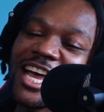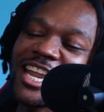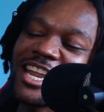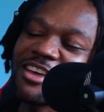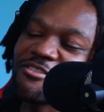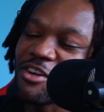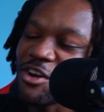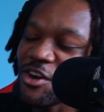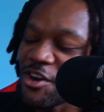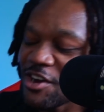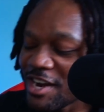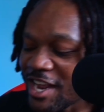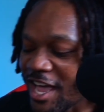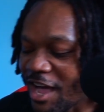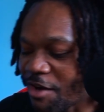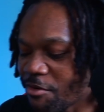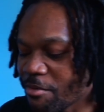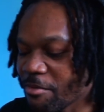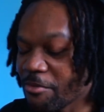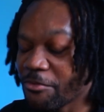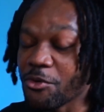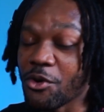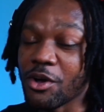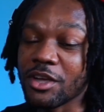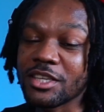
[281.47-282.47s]
I never heard that
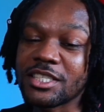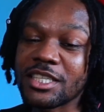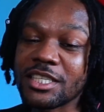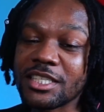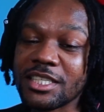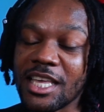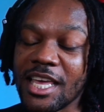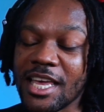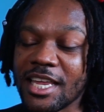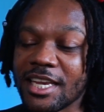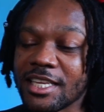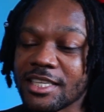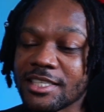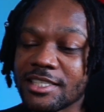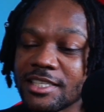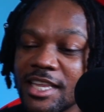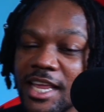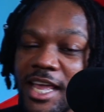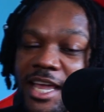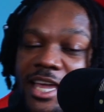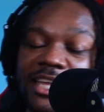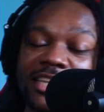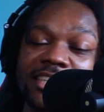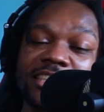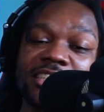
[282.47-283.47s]
one before. All she's getting is
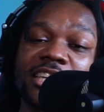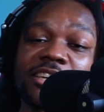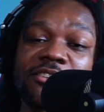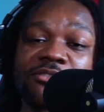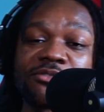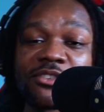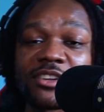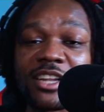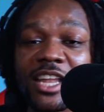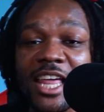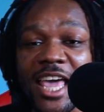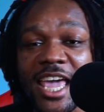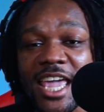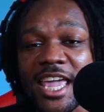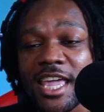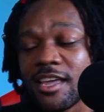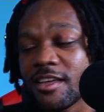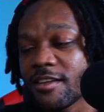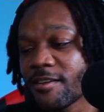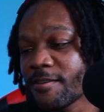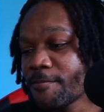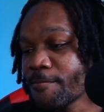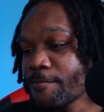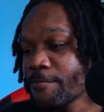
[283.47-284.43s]
dick and Chick-fil-A.